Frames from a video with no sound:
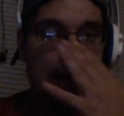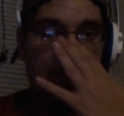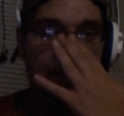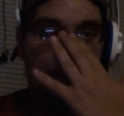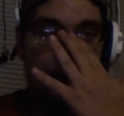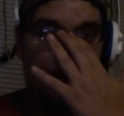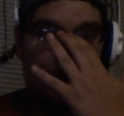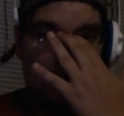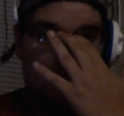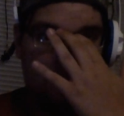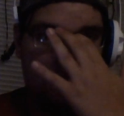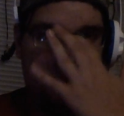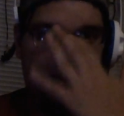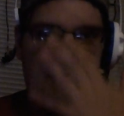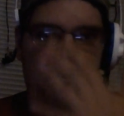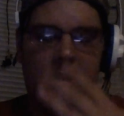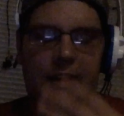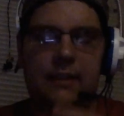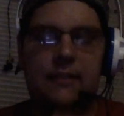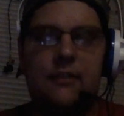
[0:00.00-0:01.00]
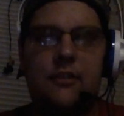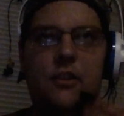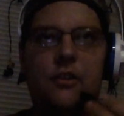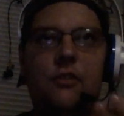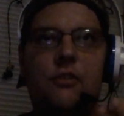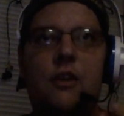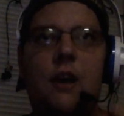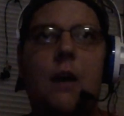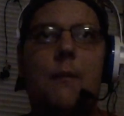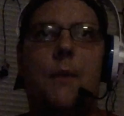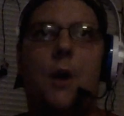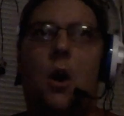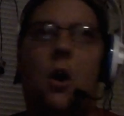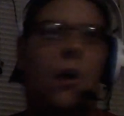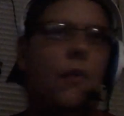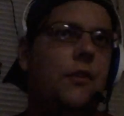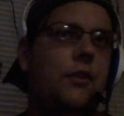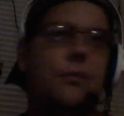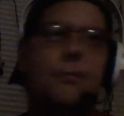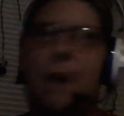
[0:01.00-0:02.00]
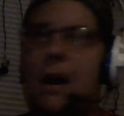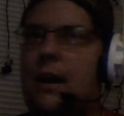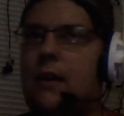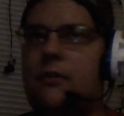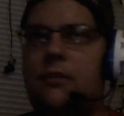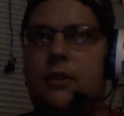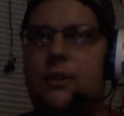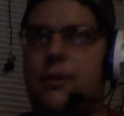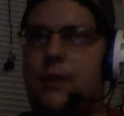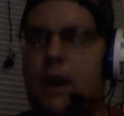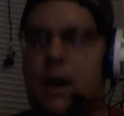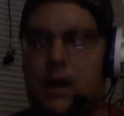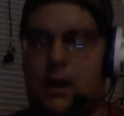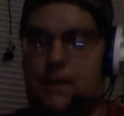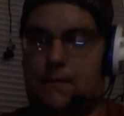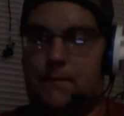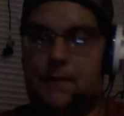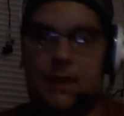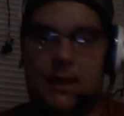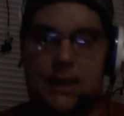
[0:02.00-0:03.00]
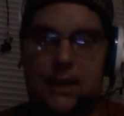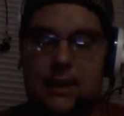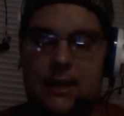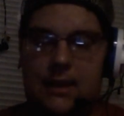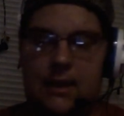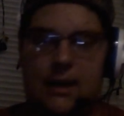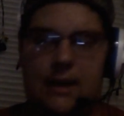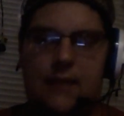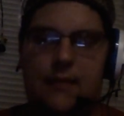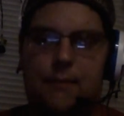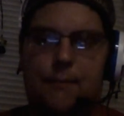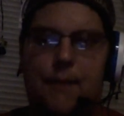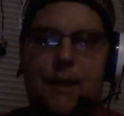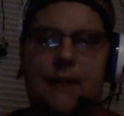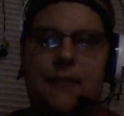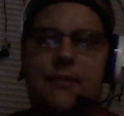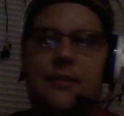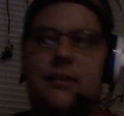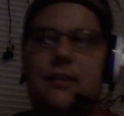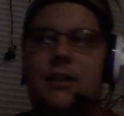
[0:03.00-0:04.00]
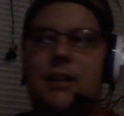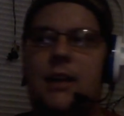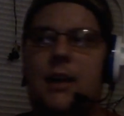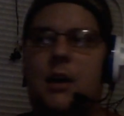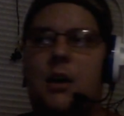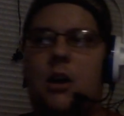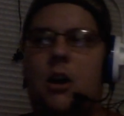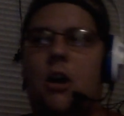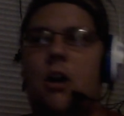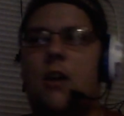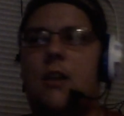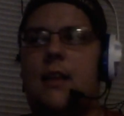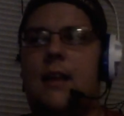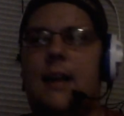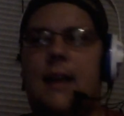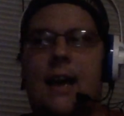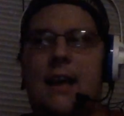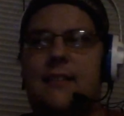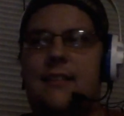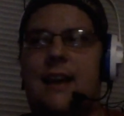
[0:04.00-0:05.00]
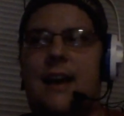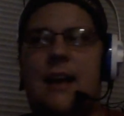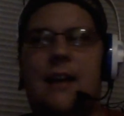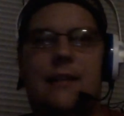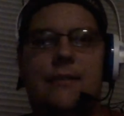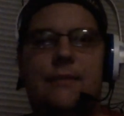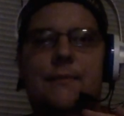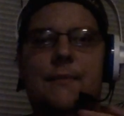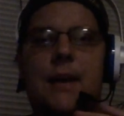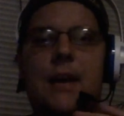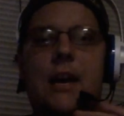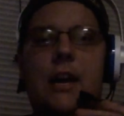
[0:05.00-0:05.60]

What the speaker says: because he's used up all of his miles. He's basically a car that has had